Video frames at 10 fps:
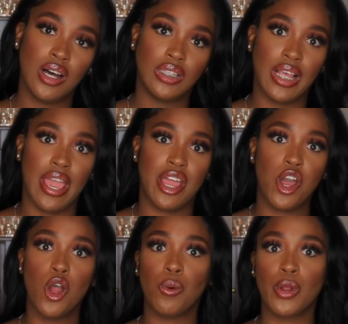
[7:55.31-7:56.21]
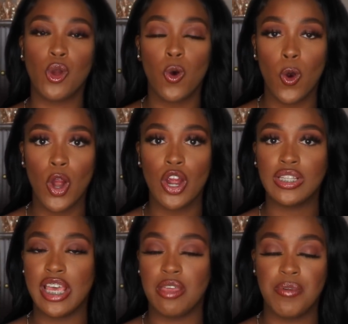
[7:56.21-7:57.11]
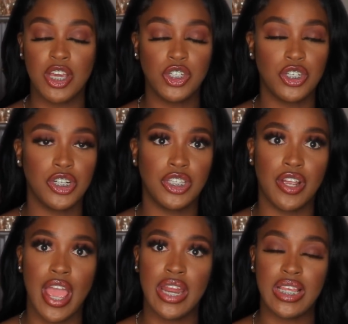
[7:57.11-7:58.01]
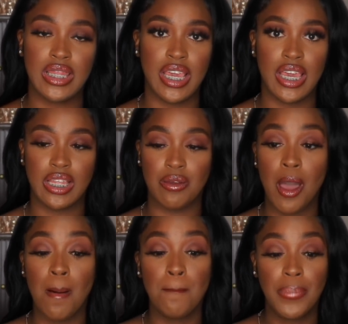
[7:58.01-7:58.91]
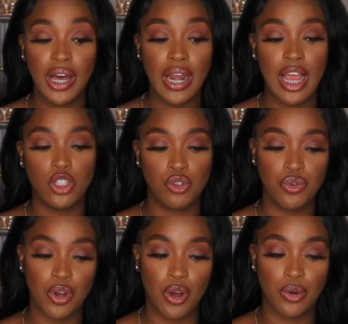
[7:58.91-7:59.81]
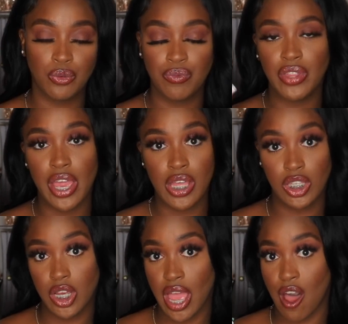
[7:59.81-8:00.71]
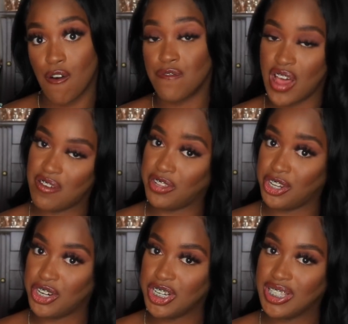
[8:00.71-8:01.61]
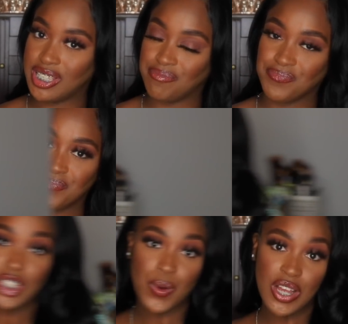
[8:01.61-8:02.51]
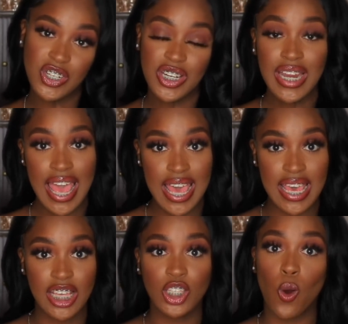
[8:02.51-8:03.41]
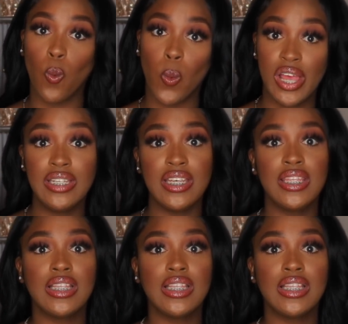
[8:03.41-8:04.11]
like record, take pictures or anything. But I do know they took out 5 liters. So the next question is, when did the